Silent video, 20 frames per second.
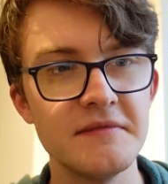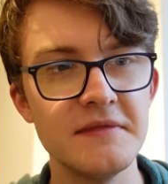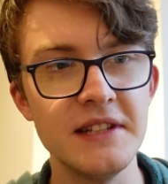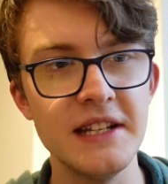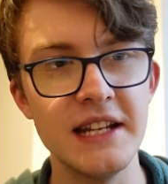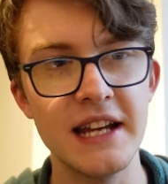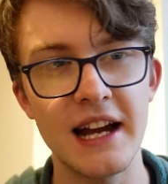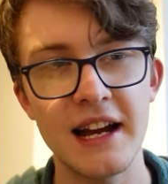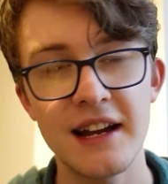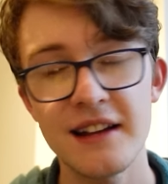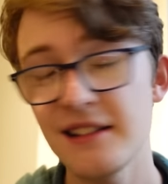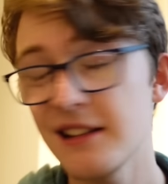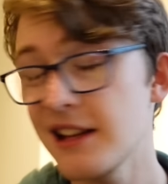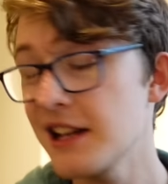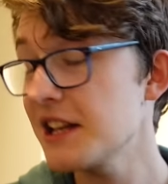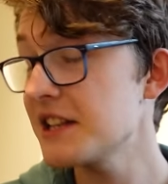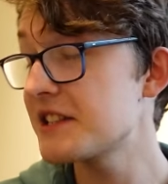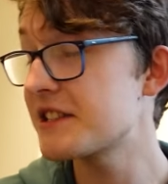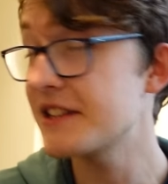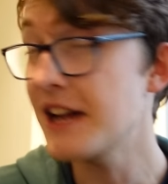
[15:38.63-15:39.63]
Yeah,
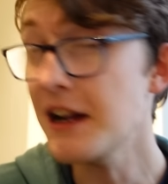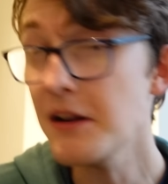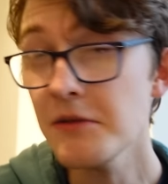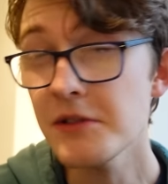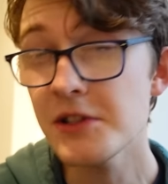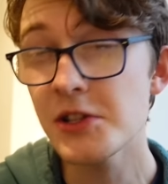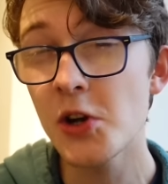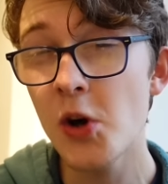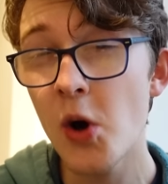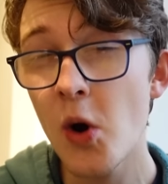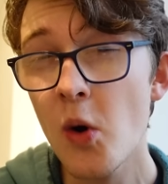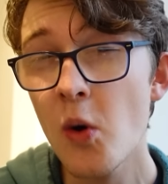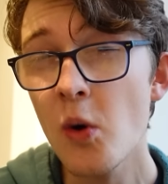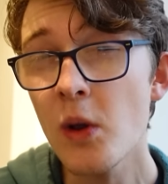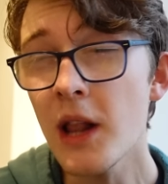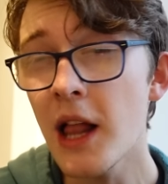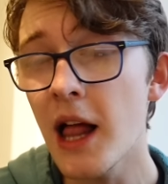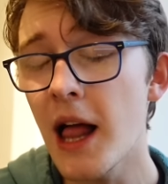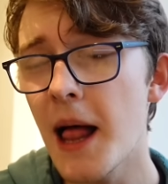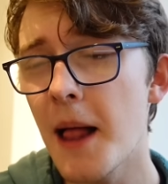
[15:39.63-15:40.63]
it sounds
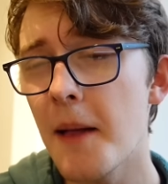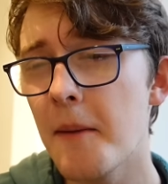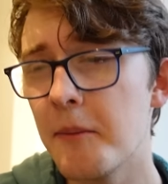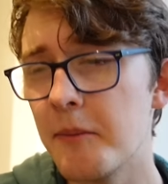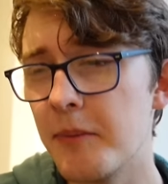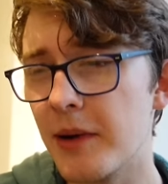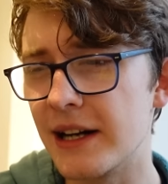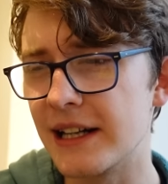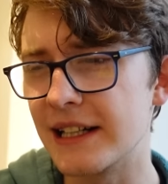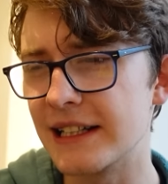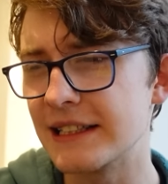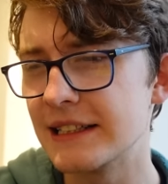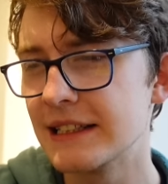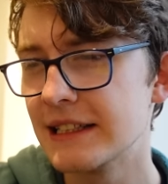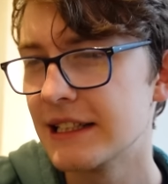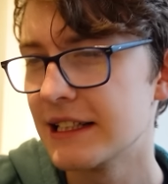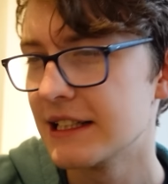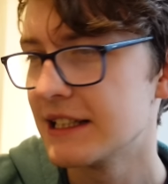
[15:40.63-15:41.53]
cool, but...